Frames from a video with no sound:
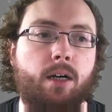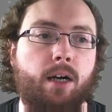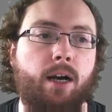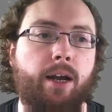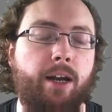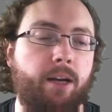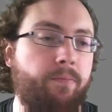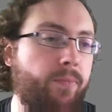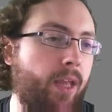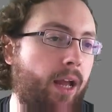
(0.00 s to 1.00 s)

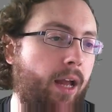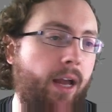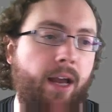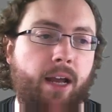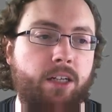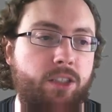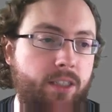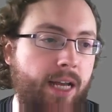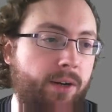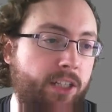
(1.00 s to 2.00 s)
And
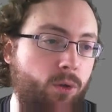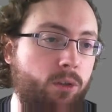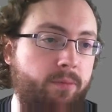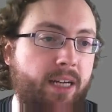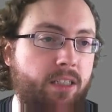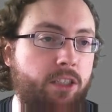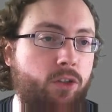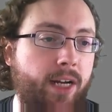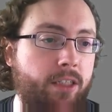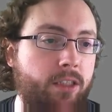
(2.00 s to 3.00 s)
now that's automatically
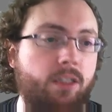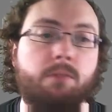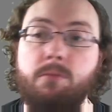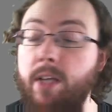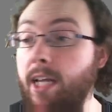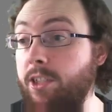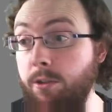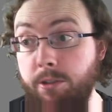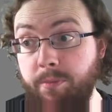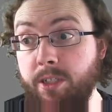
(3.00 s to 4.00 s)
tracked. It's
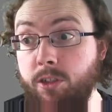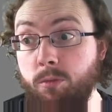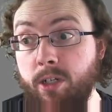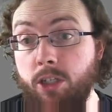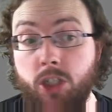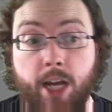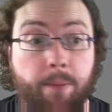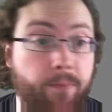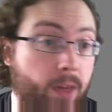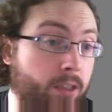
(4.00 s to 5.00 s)
going to be a 2-minute
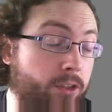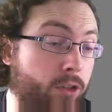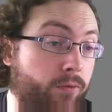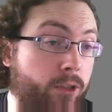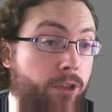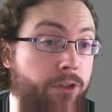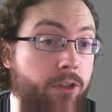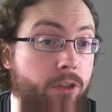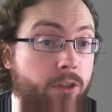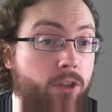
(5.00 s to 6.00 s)
jam. So if we just
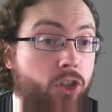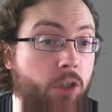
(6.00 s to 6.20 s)
jump